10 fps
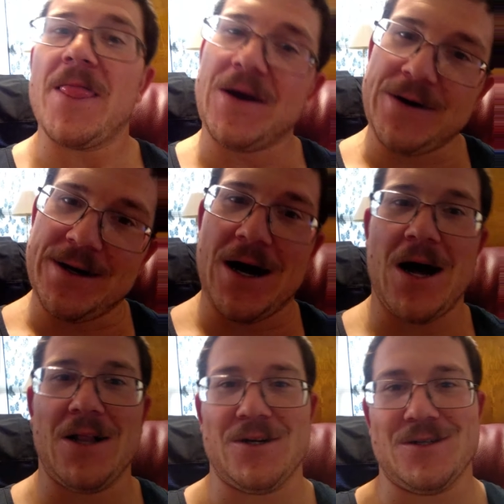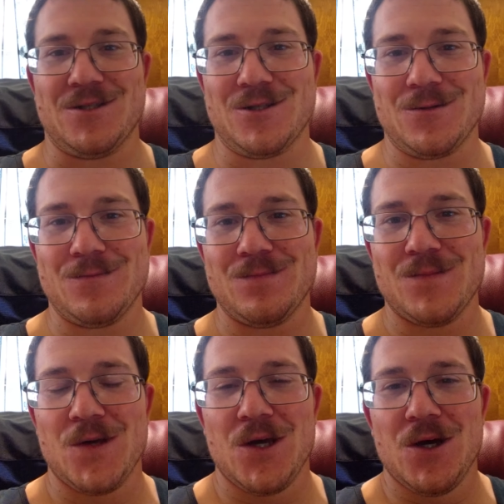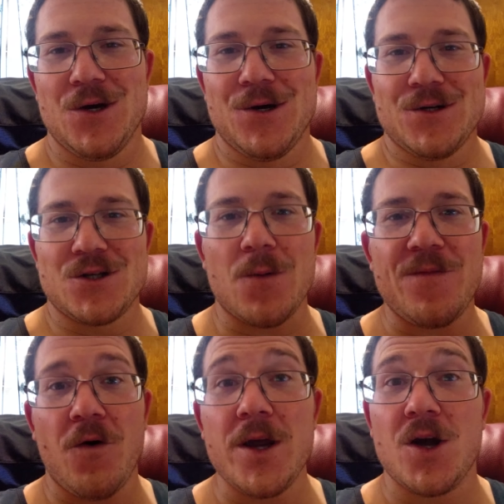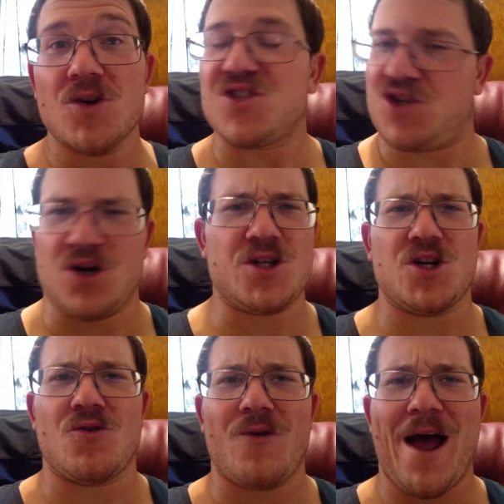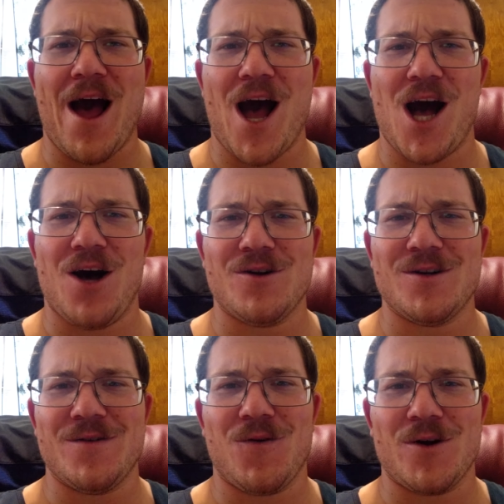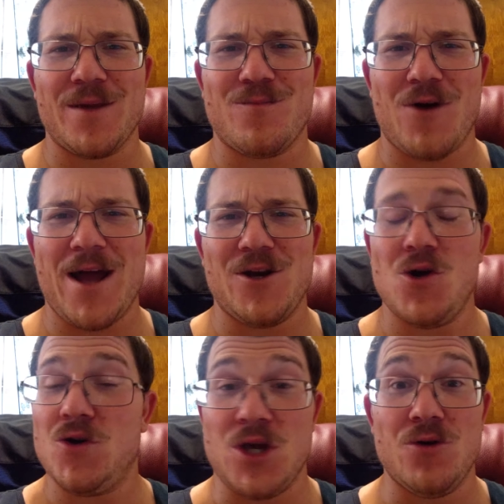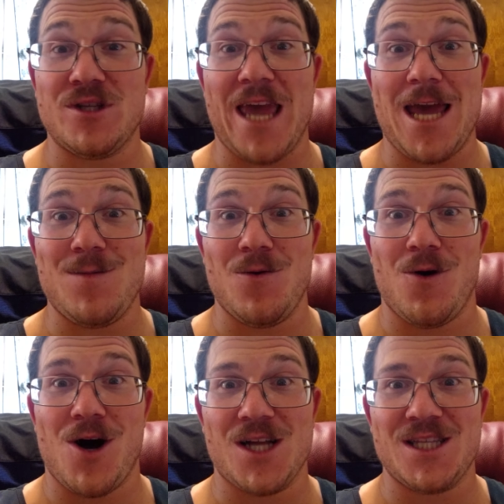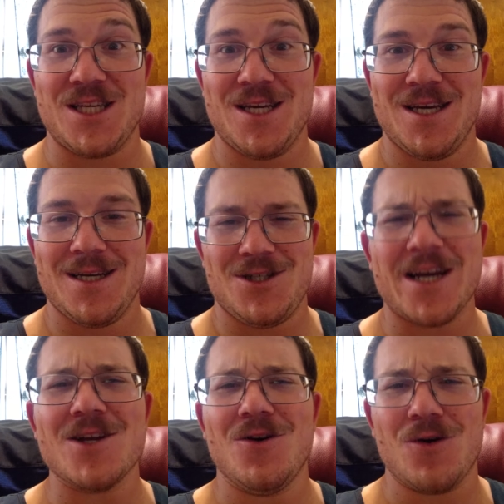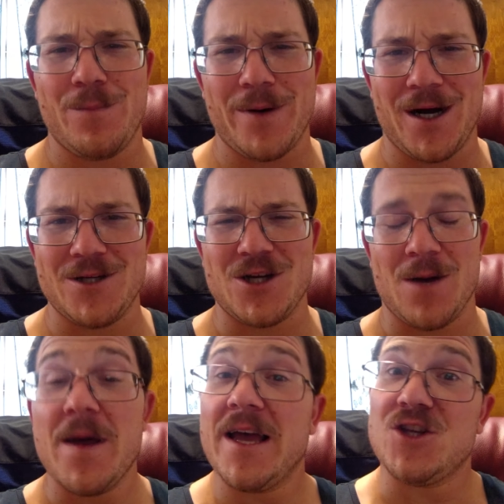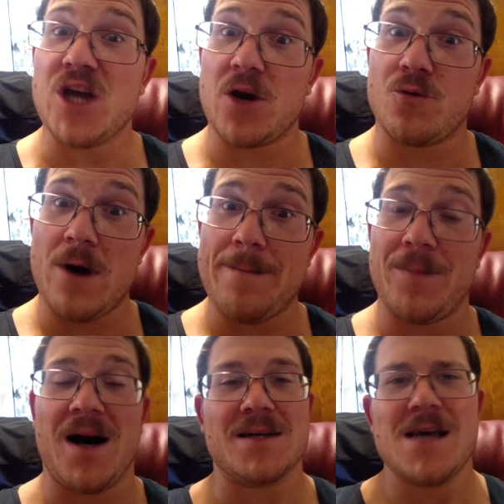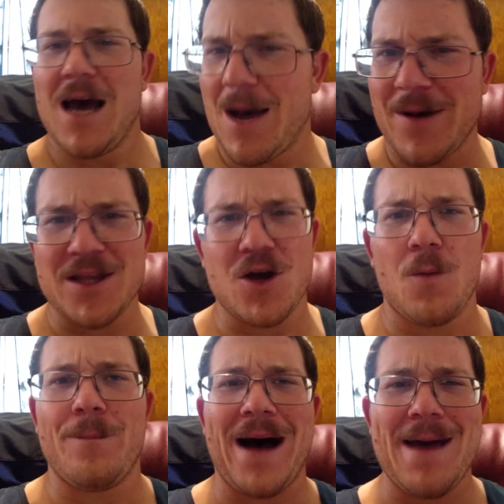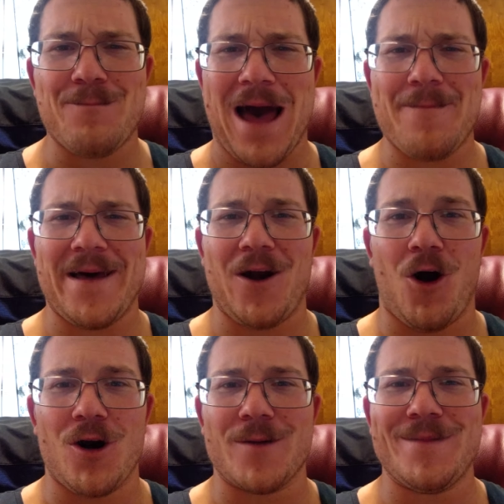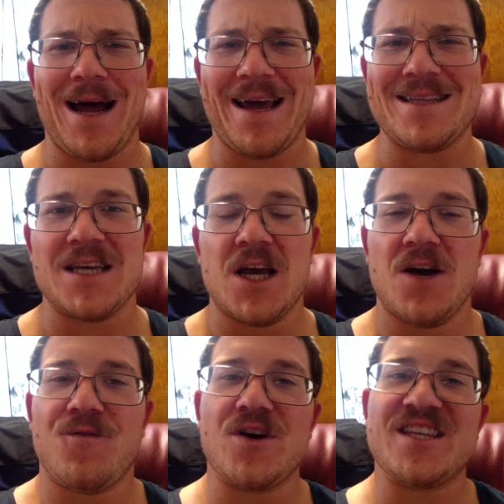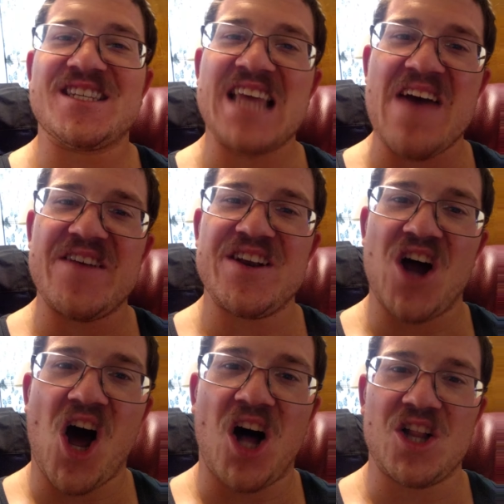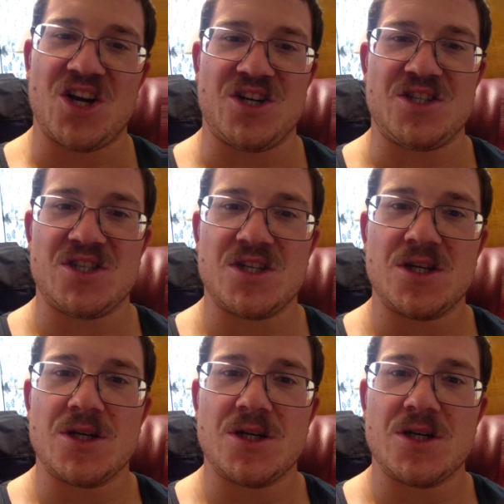Thirty dollars. So before you go searching around for the brand new used game you want, check your local pawn shop. Check Redbox. I'm about to go buy Batman Arkham Knight for seven dollars.